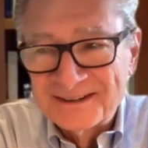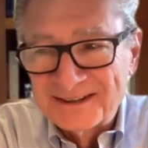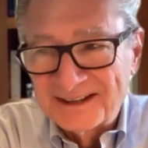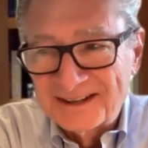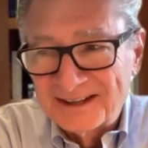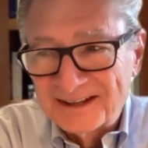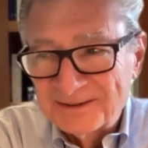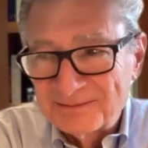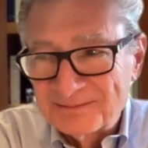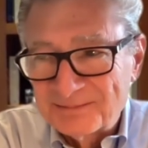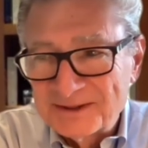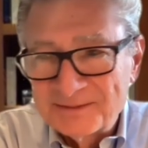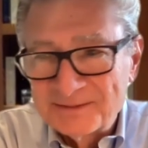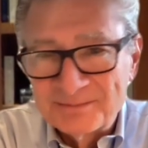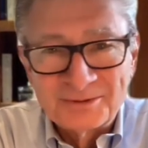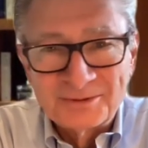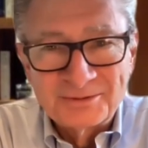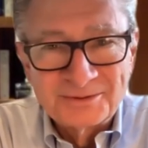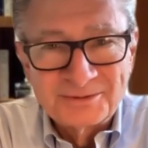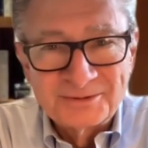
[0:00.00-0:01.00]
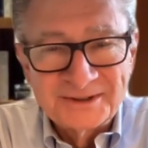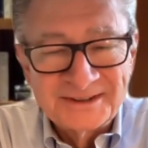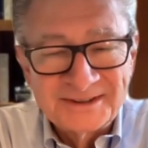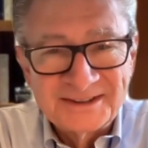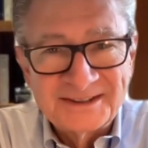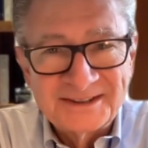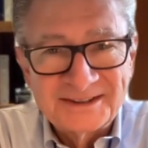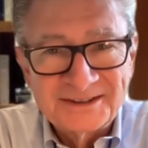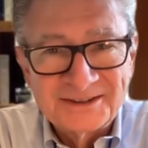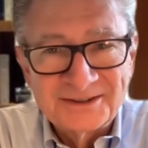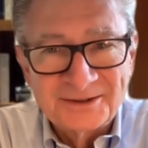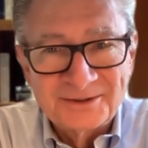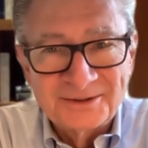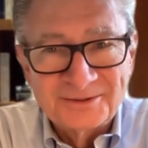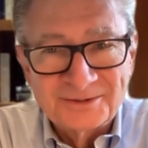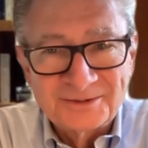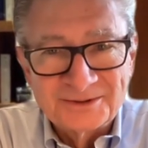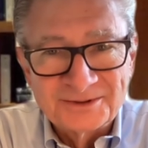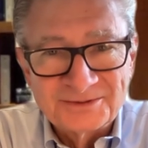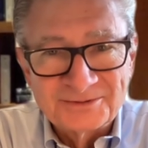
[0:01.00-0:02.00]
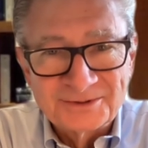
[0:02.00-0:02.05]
And people will really, you know, will